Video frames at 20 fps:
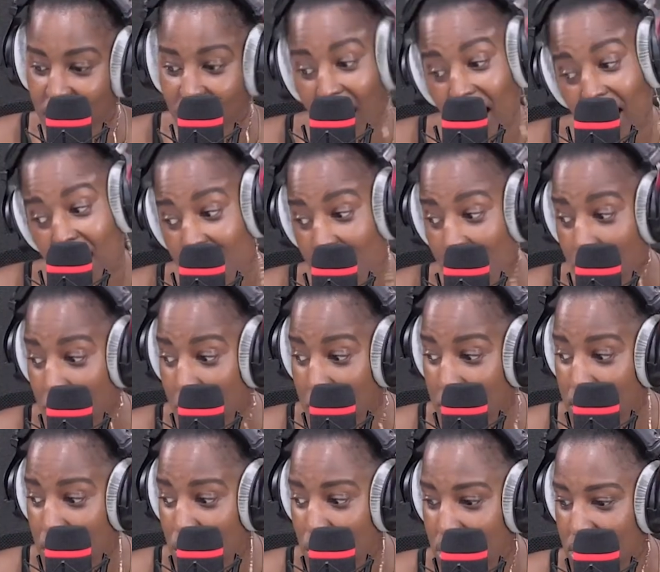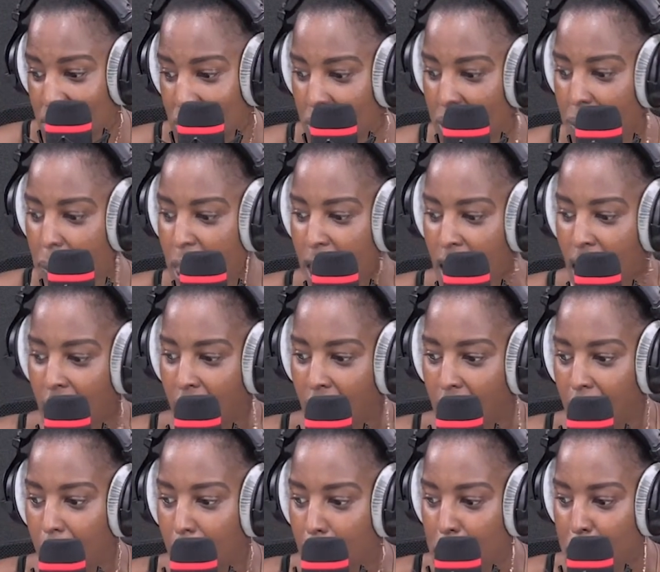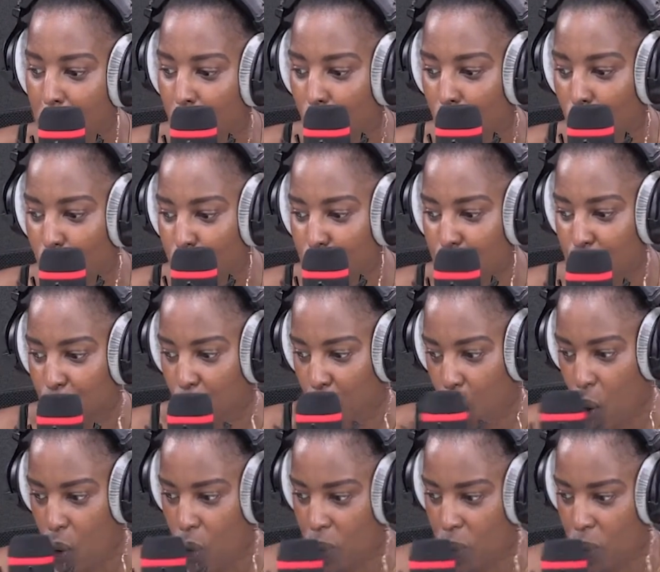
Yeah, it's going to be an interesting one. Also,